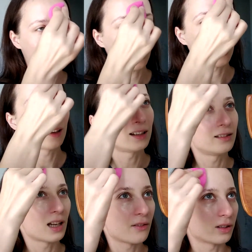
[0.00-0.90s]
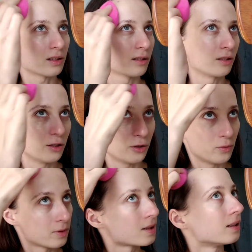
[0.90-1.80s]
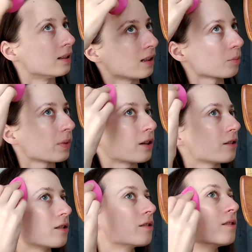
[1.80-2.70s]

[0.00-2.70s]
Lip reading: I never use a little mirror.